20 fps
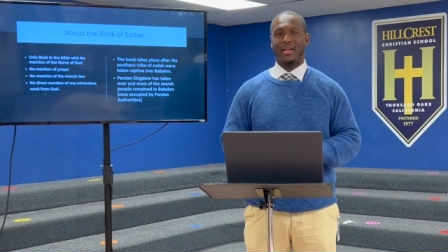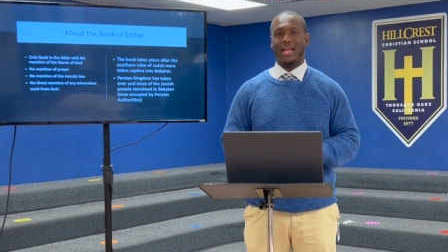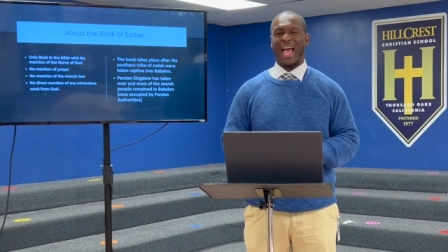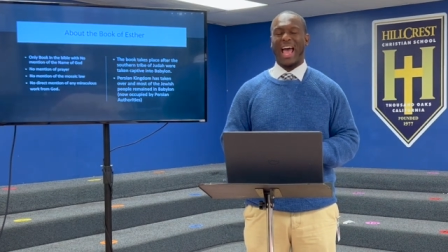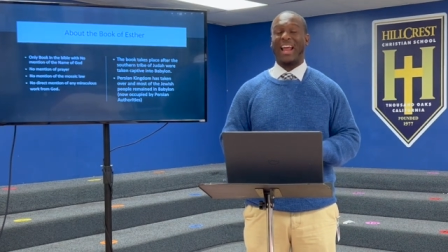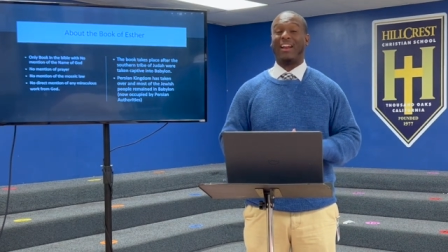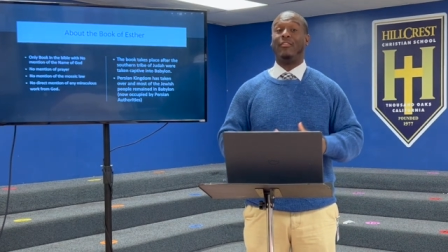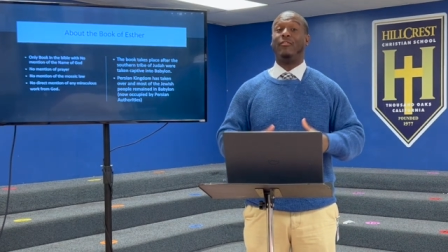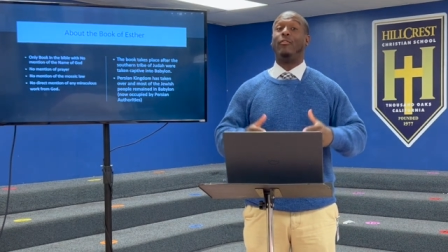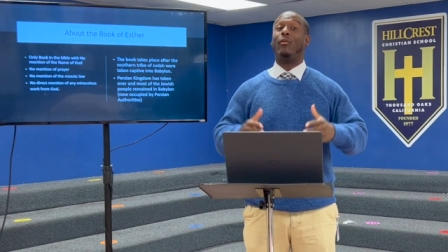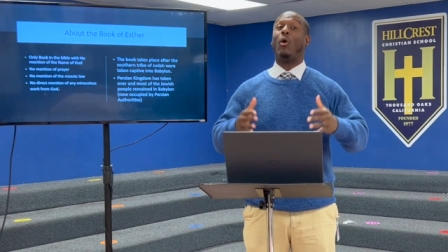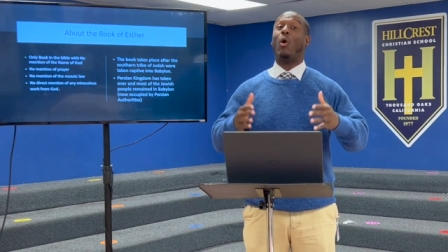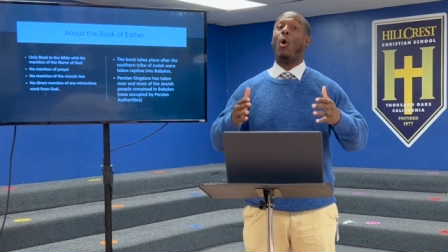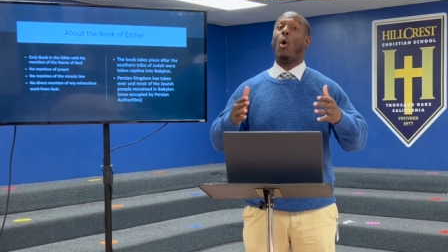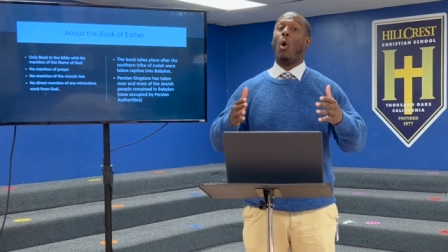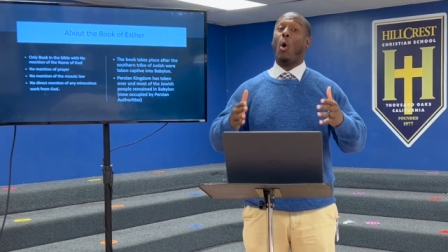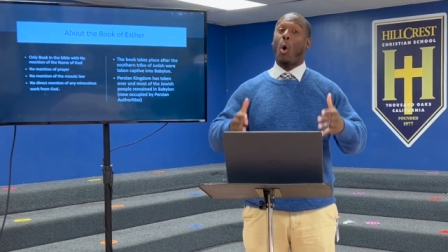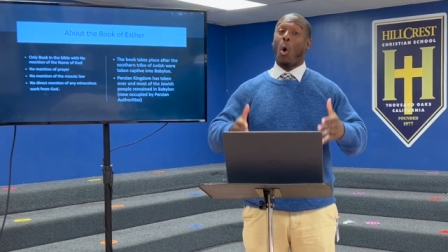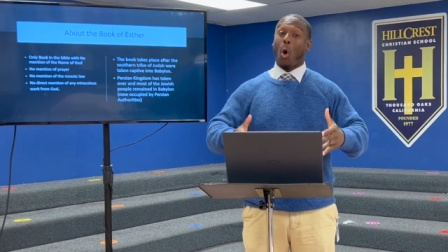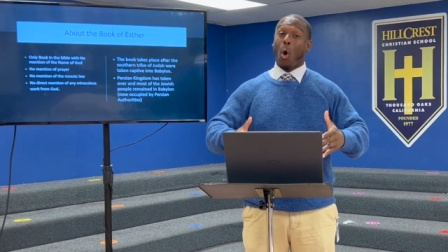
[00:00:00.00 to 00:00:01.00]
out of
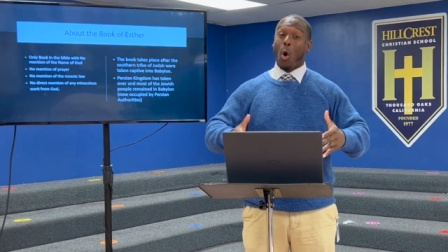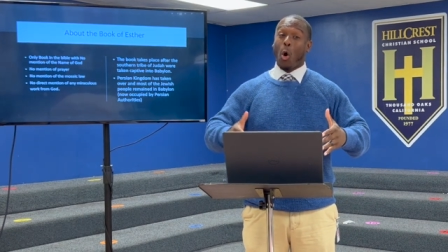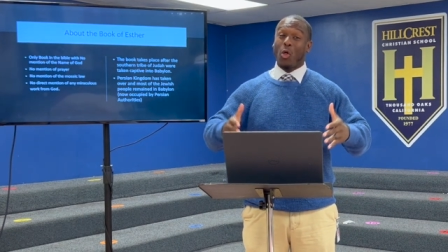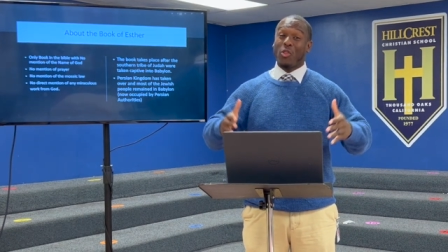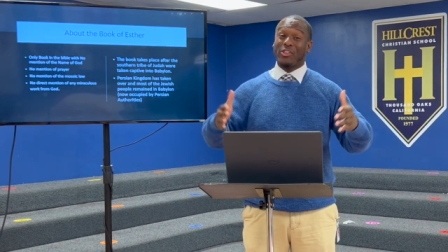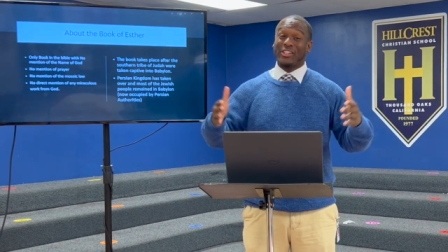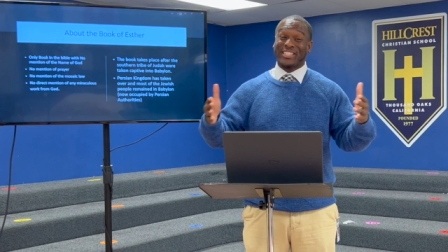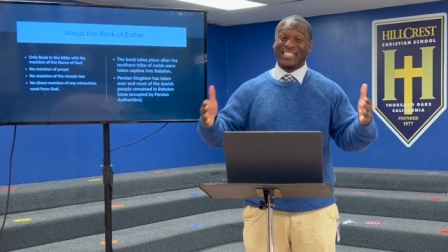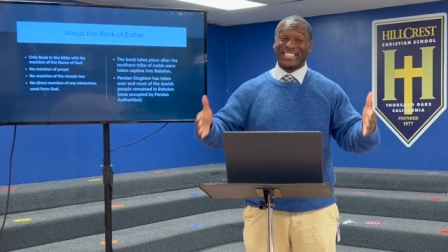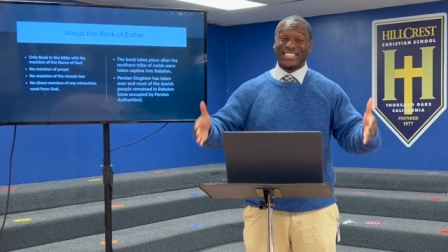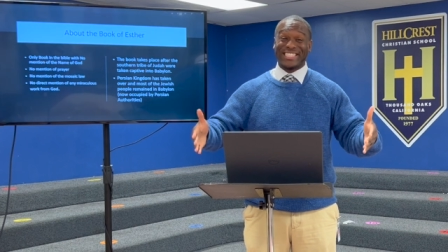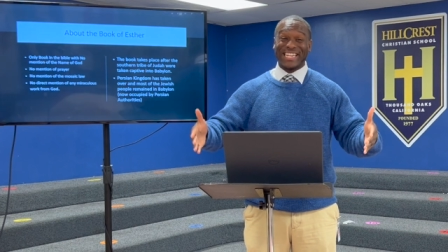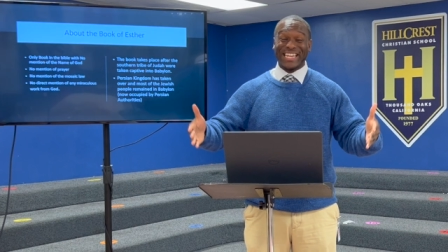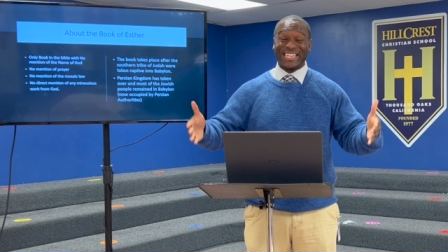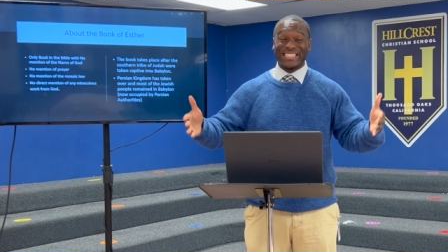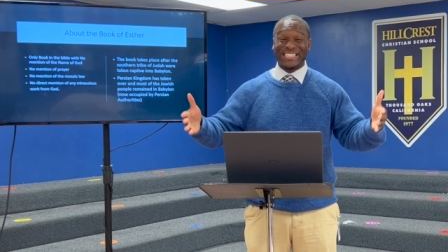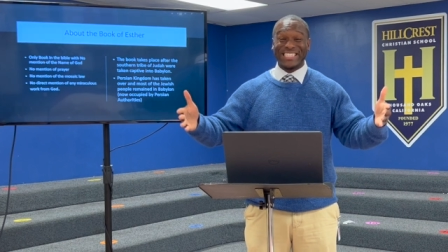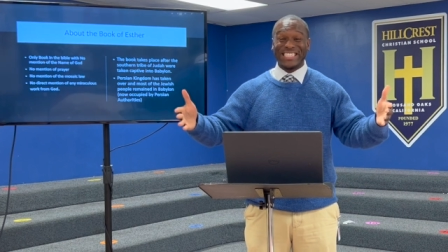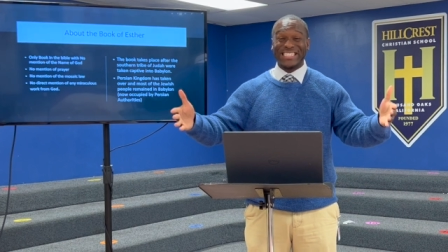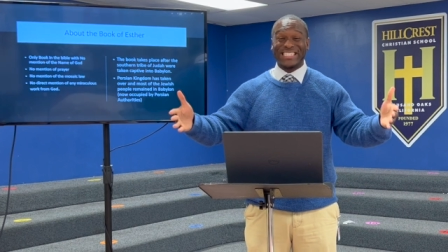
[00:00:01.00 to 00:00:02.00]
all the
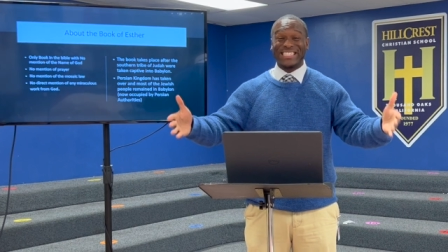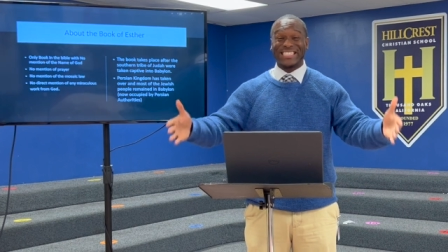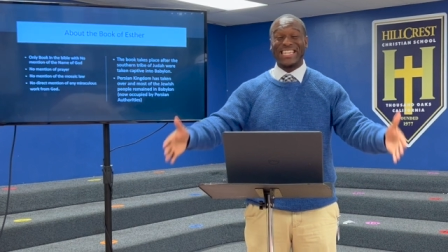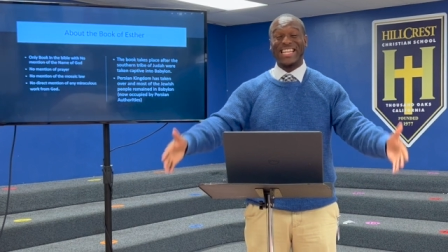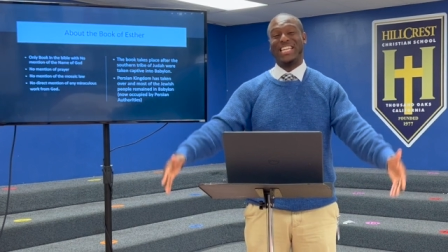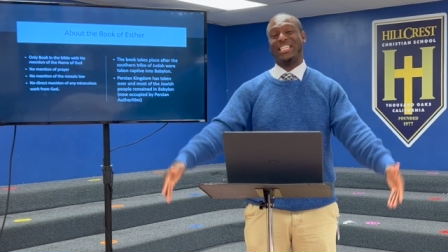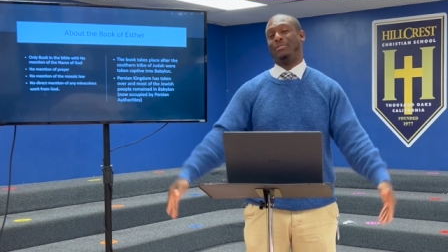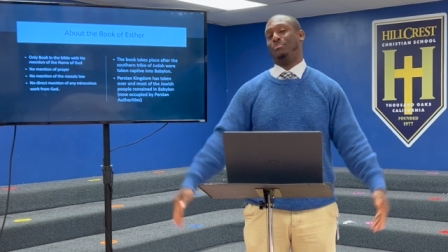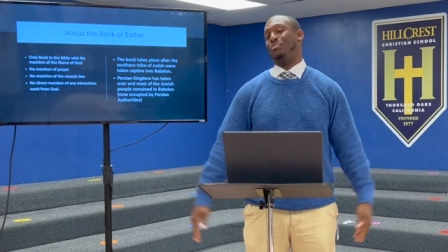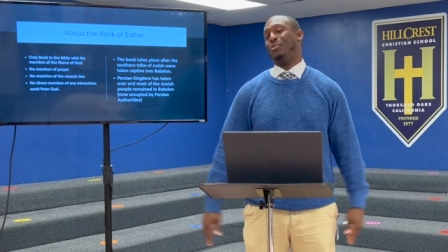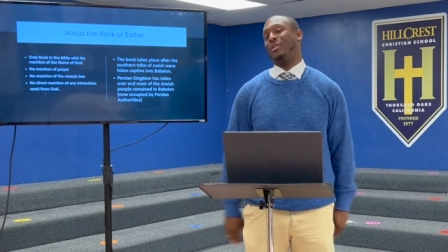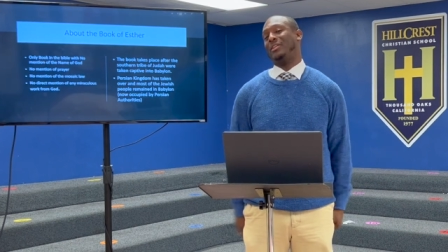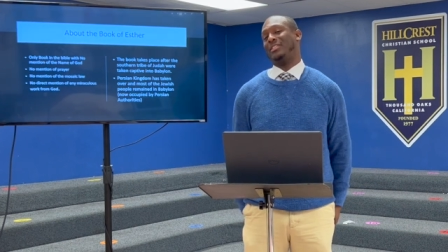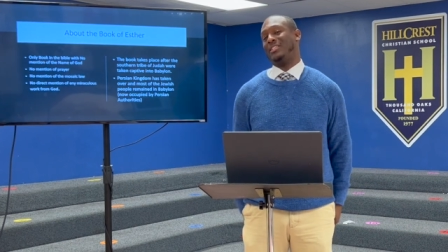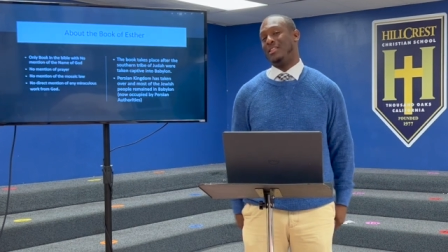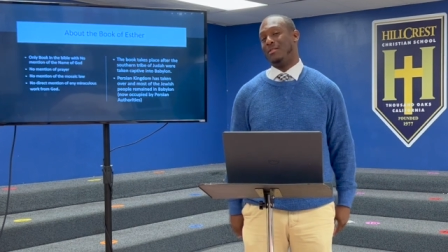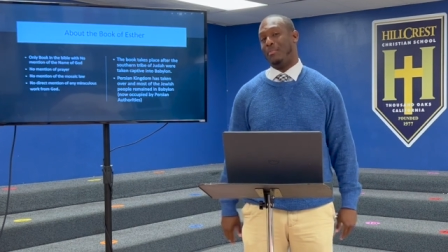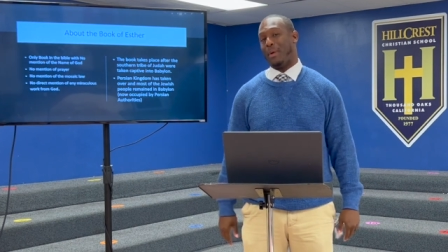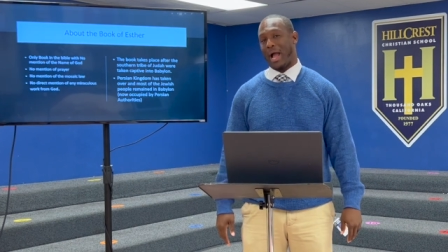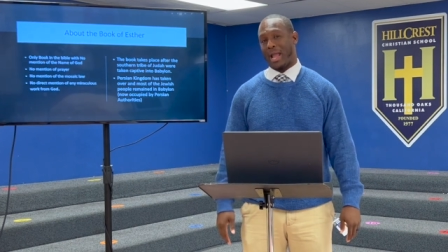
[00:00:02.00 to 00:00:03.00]
66 books in
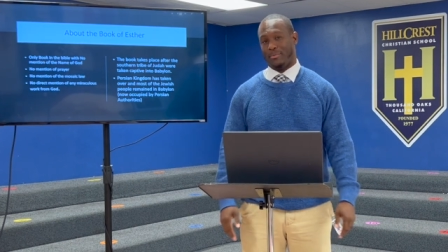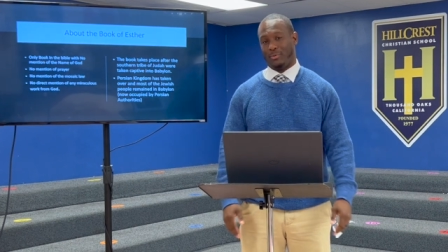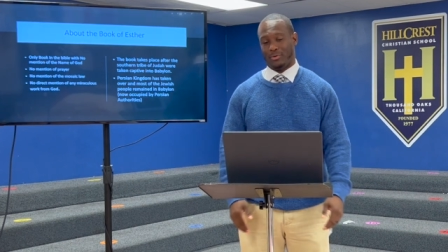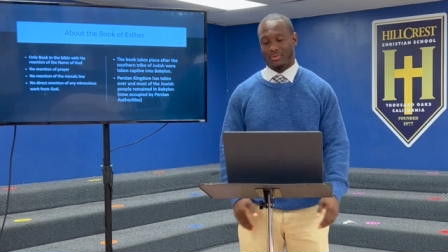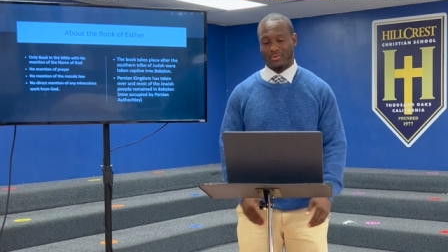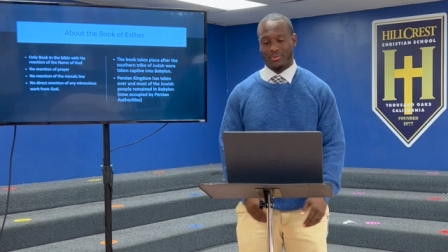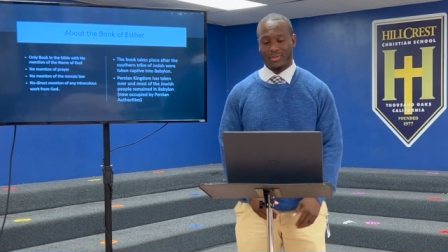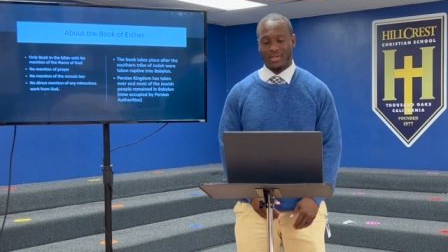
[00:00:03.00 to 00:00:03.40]
the Bible,